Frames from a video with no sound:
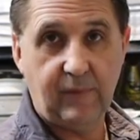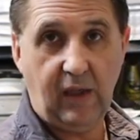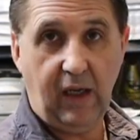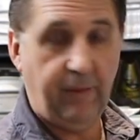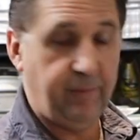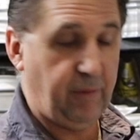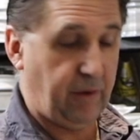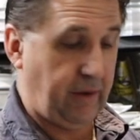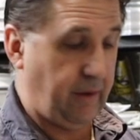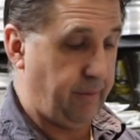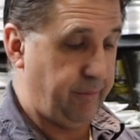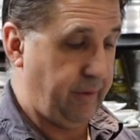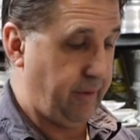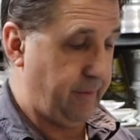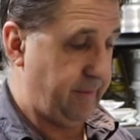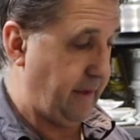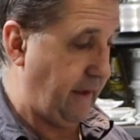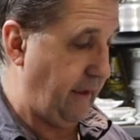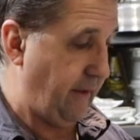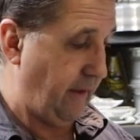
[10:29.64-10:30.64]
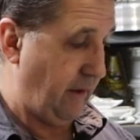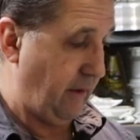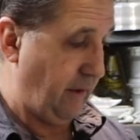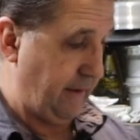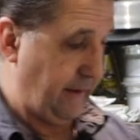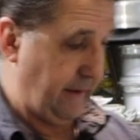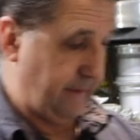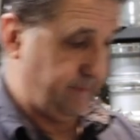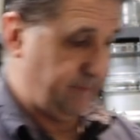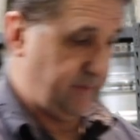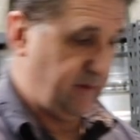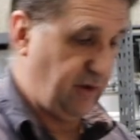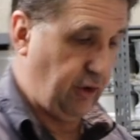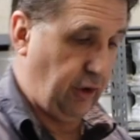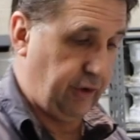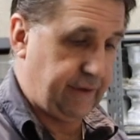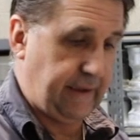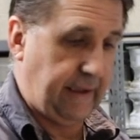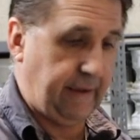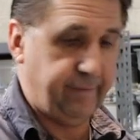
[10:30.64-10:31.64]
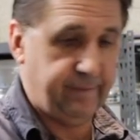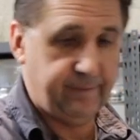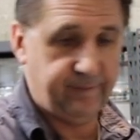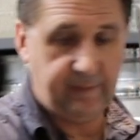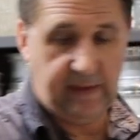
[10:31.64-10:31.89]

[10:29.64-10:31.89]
I'm not going to put them together like that. It's not safe.